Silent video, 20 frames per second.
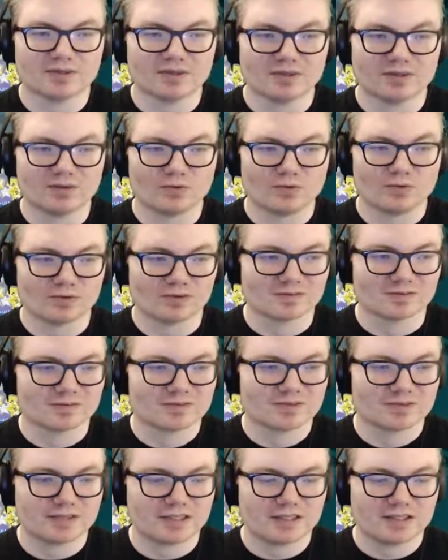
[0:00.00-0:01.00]
on the
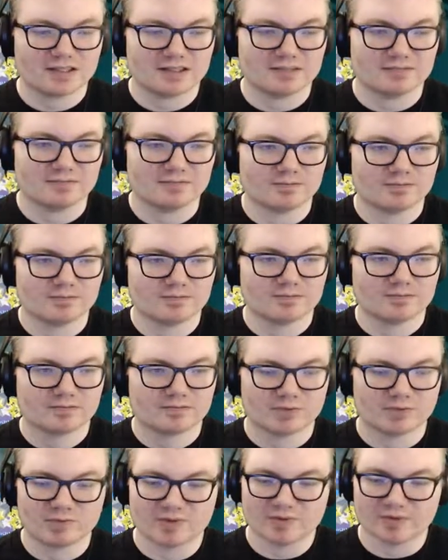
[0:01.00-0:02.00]
orbs. I didn't
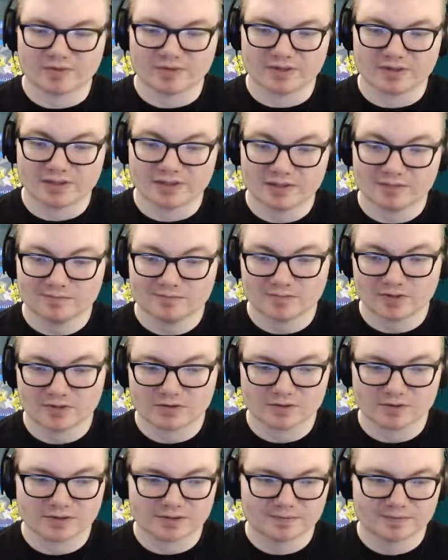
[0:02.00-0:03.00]
remember that, but
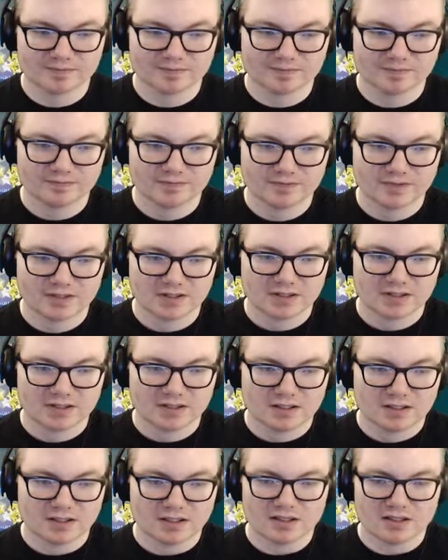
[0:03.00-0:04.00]
okay.
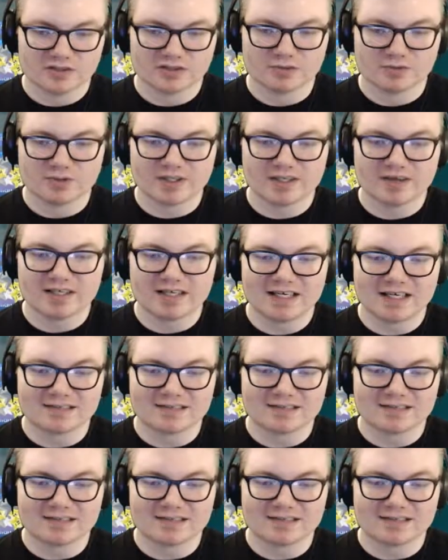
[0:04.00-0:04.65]
Also, we already